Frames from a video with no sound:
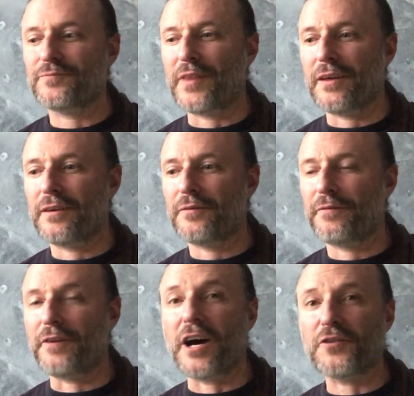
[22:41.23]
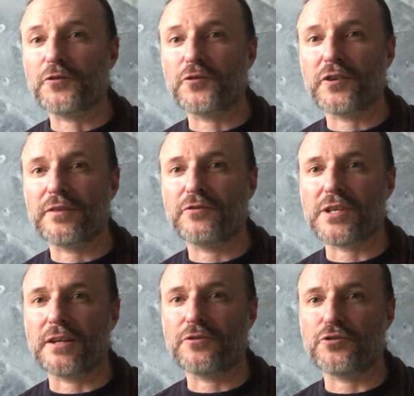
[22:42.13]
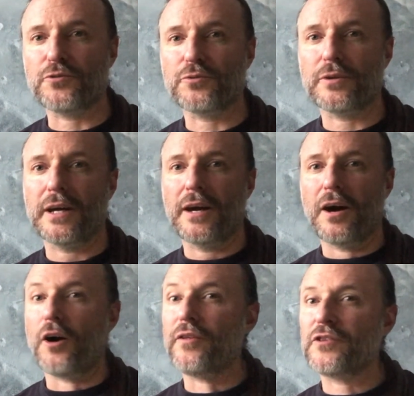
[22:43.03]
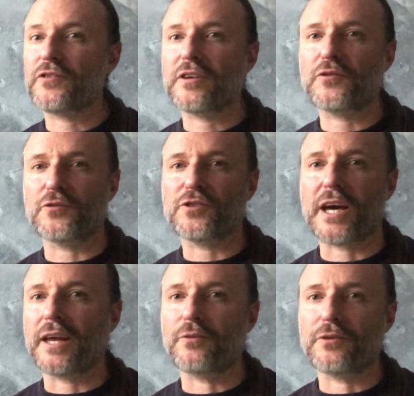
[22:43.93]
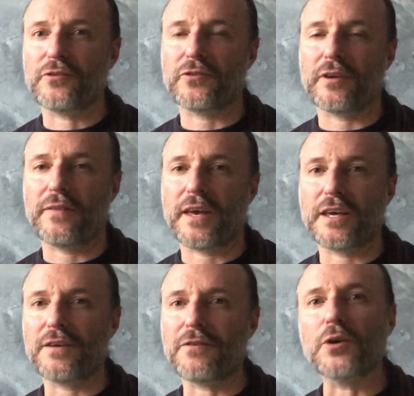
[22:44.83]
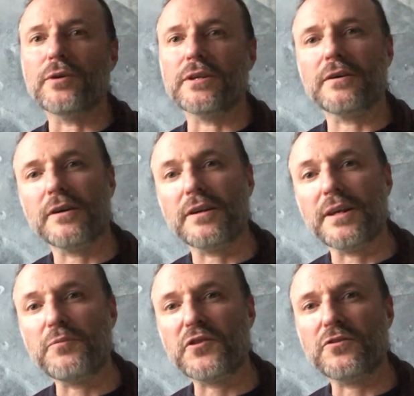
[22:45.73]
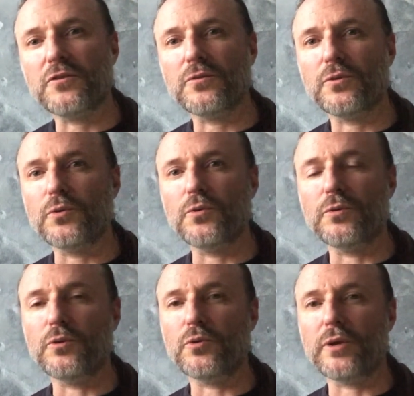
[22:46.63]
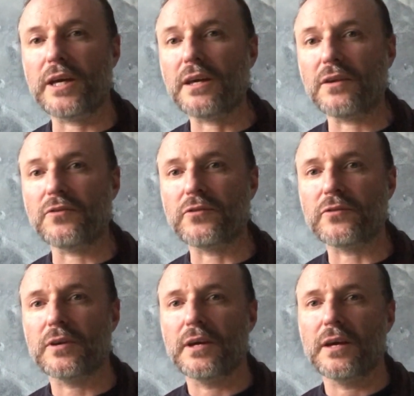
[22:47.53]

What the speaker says: the foster son of Teal'chu. All these things are titles, and they give you a glimpse into who Lu is.